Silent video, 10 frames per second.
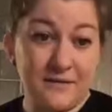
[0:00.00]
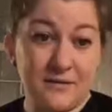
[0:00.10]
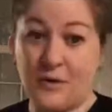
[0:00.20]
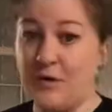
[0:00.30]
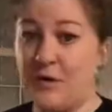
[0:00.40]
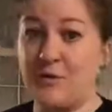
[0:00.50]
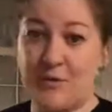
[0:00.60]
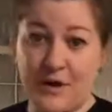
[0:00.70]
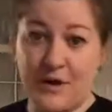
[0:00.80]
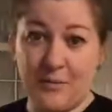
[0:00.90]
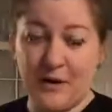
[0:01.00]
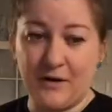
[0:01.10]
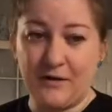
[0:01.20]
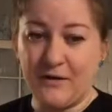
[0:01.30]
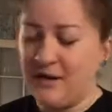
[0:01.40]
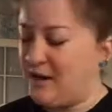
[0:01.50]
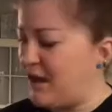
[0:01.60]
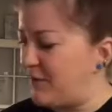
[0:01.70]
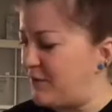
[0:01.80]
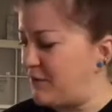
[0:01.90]
it or you're going to break it apart.
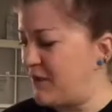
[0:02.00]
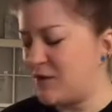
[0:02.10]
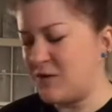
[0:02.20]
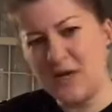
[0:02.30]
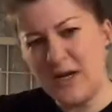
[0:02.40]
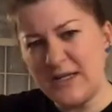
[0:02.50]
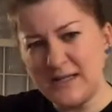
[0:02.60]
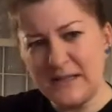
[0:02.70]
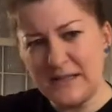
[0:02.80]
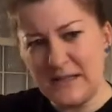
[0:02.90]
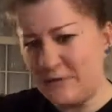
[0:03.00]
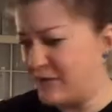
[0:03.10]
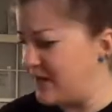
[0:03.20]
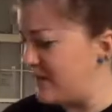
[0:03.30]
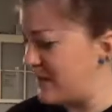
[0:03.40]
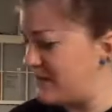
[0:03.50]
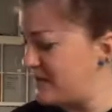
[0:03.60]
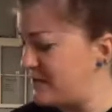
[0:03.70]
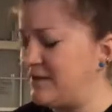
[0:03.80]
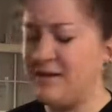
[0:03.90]
If your fingers are nice and stiff like
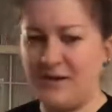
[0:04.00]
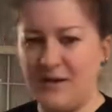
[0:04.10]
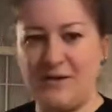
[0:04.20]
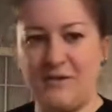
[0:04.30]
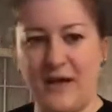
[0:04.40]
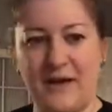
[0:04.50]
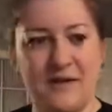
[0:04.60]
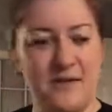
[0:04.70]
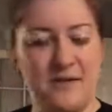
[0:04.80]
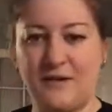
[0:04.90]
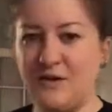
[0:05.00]
this, you're going to flatten it.